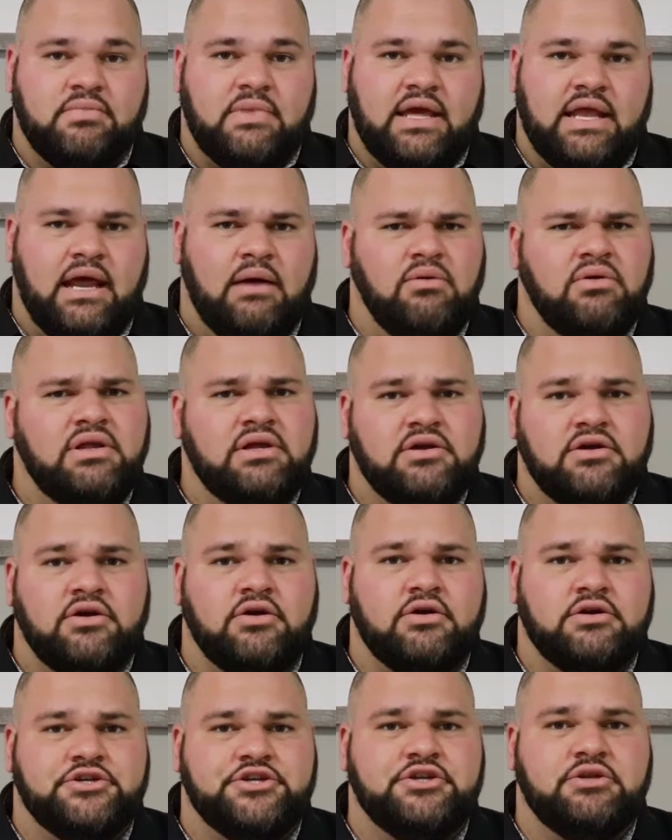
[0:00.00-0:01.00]
And I want to
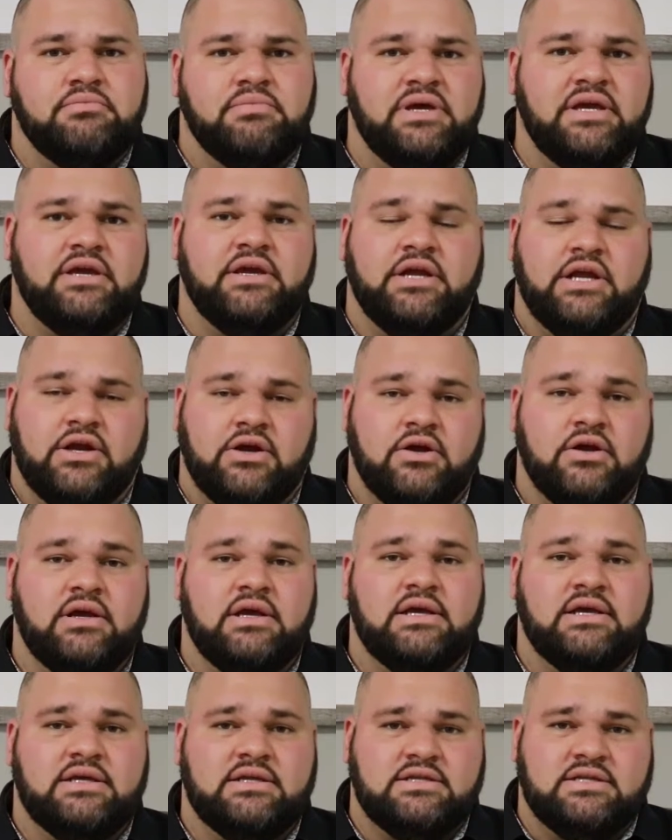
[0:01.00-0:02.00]
encourage you to be here
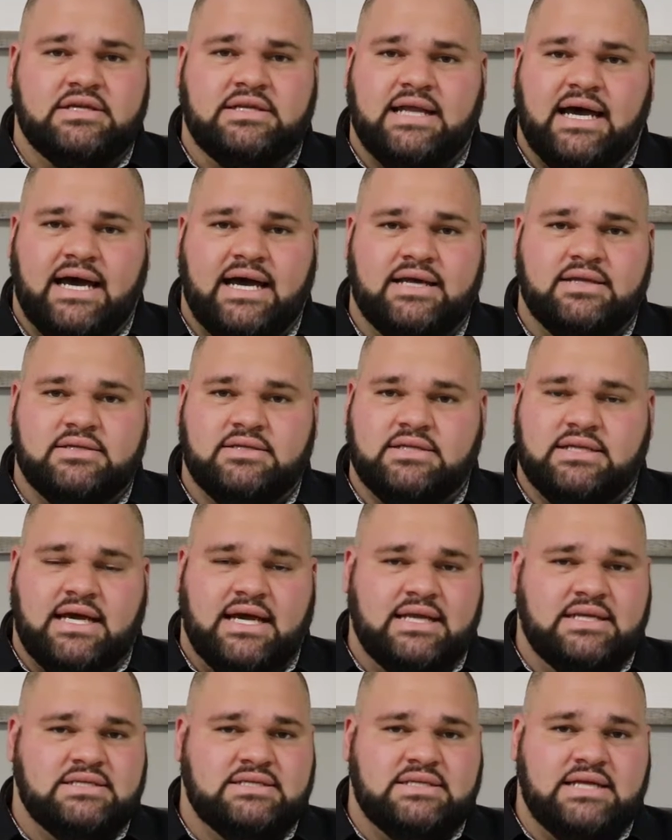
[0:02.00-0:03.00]
tonight.
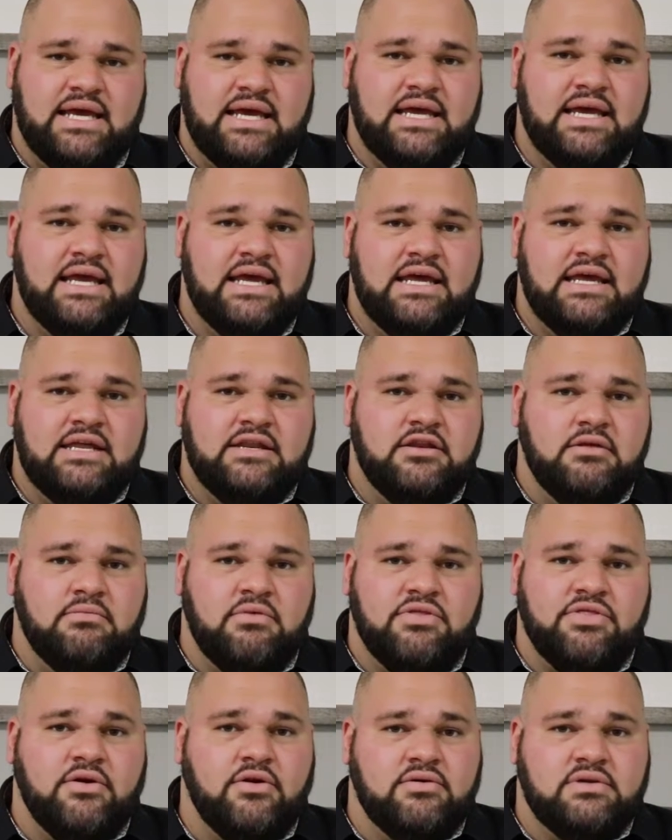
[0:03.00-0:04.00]
Tonight is day
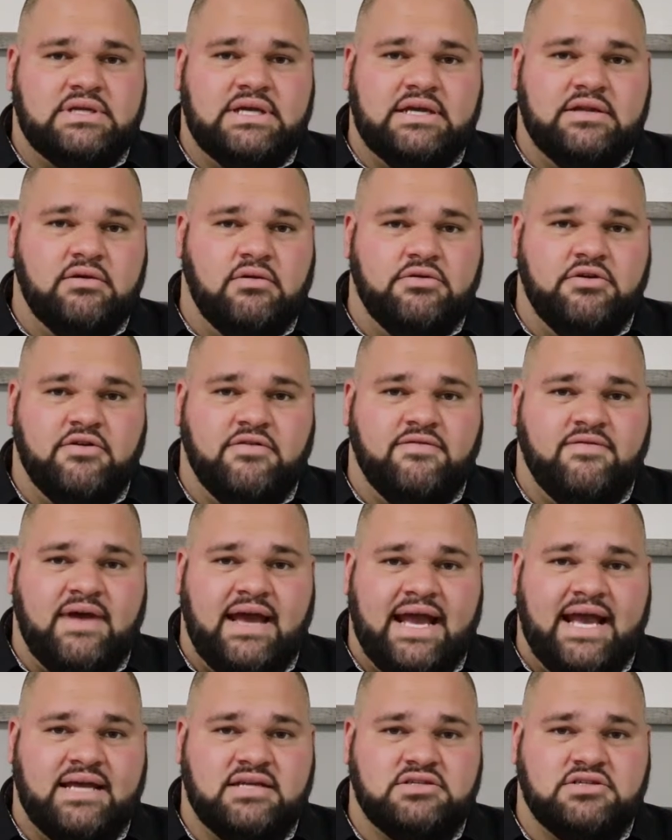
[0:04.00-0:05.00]
number 13 on your
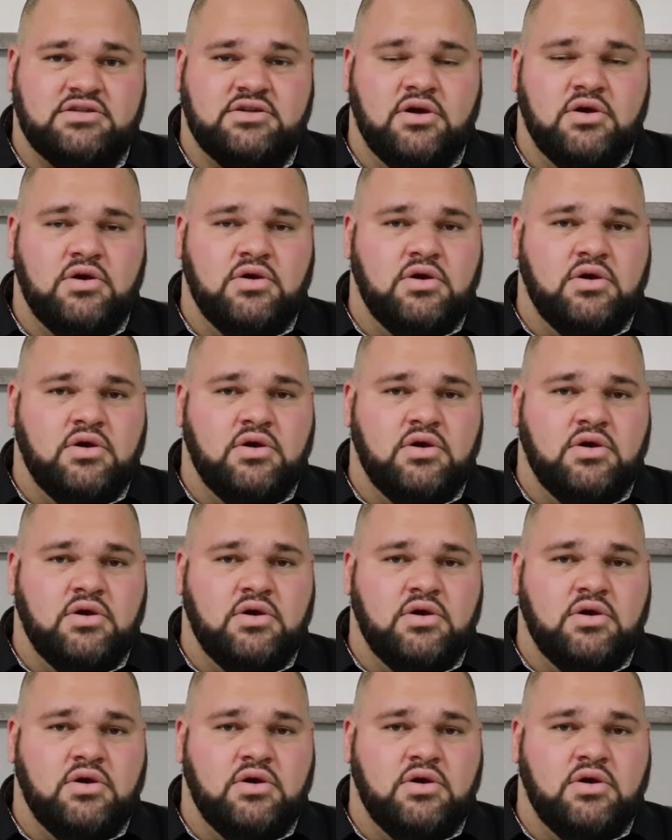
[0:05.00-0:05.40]
fast.